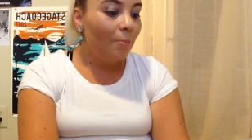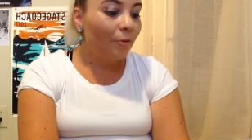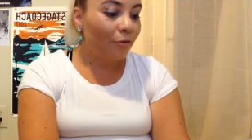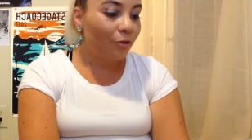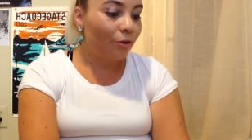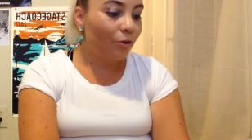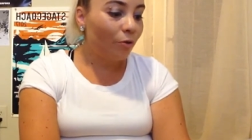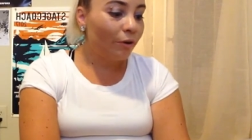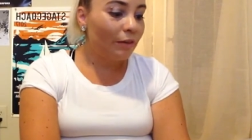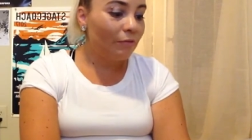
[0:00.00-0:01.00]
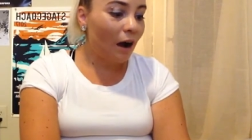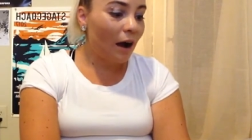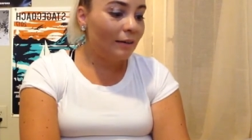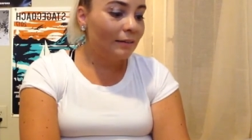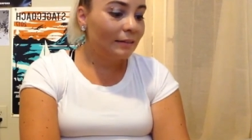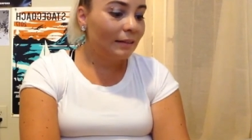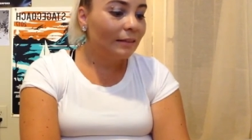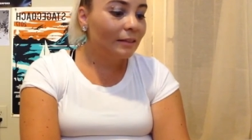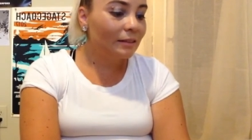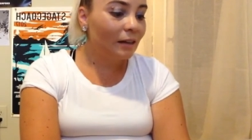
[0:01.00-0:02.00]
but for the glory of God,
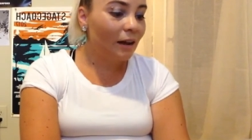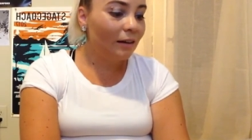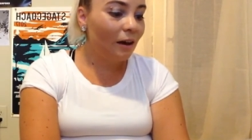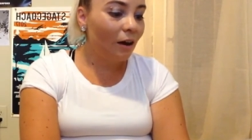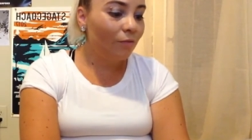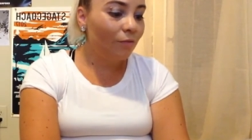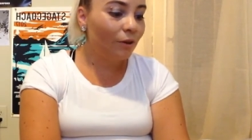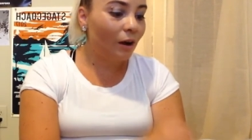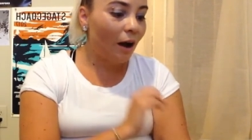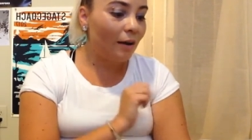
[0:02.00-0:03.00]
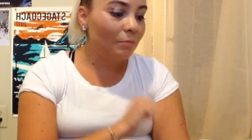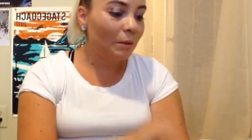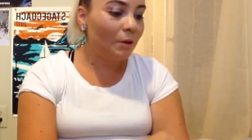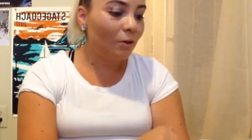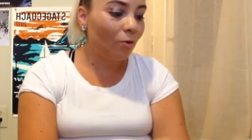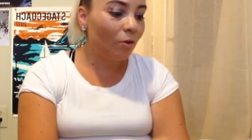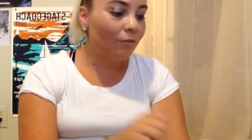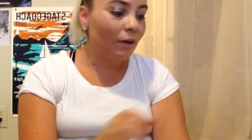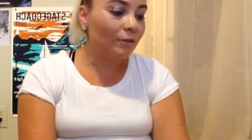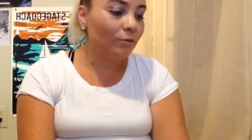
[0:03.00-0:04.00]
that the Son of the God may be
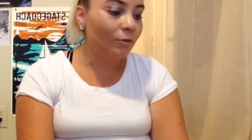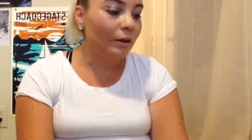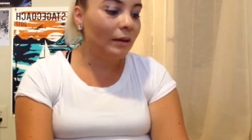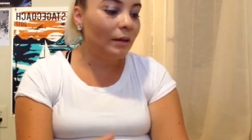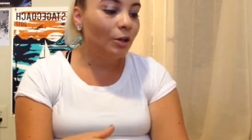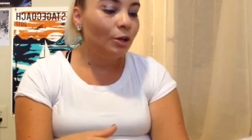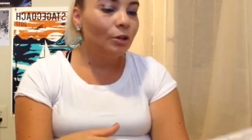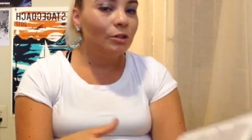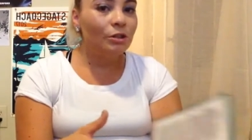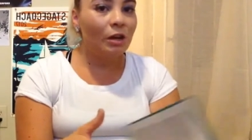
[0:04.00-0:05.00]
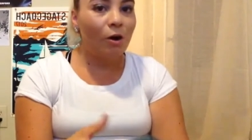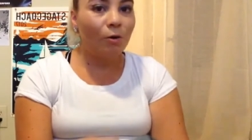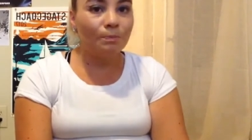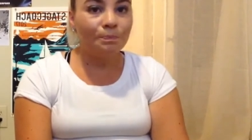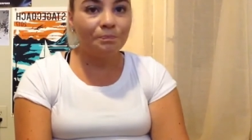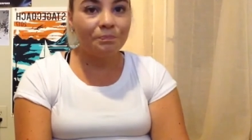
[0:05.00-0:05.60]
glorified through it." So,